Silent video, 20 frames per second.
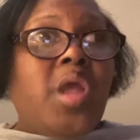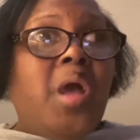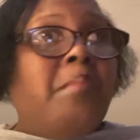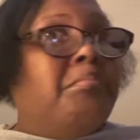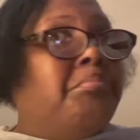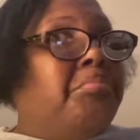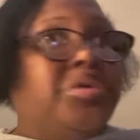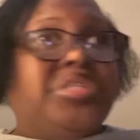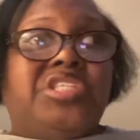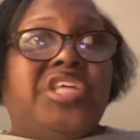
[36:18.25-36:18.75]

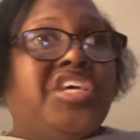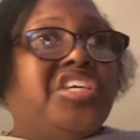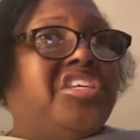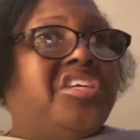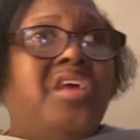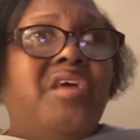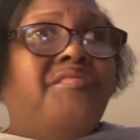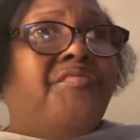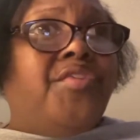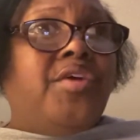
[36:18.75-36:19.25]
But the
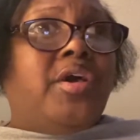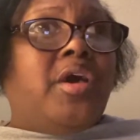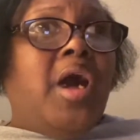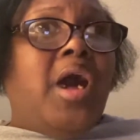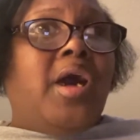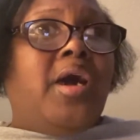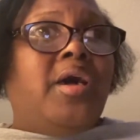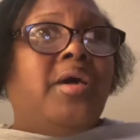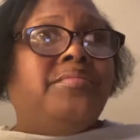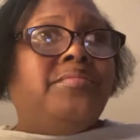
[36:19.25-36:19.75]
gift of
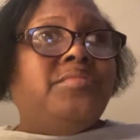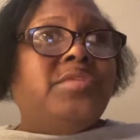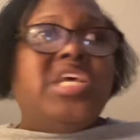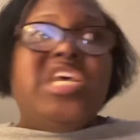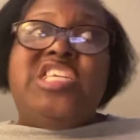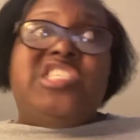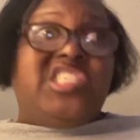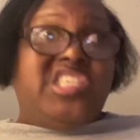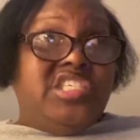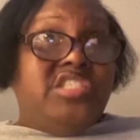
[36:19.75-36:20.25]
God
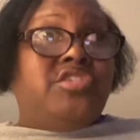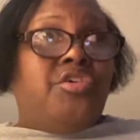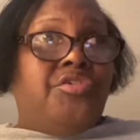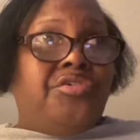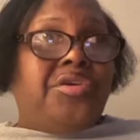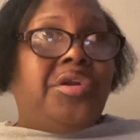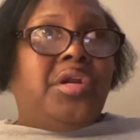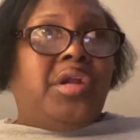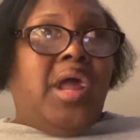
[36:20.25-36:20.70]
is eternal